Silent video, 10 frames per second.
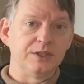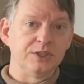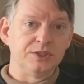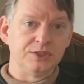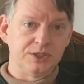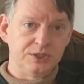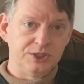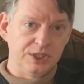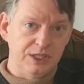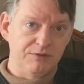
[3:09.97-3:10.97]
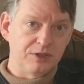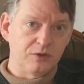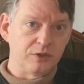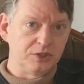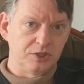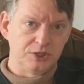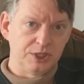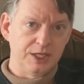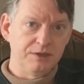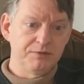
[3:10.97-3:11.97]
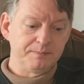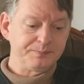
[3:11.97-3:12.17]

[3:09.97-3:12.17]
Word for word: uh, Geneva or Geneve.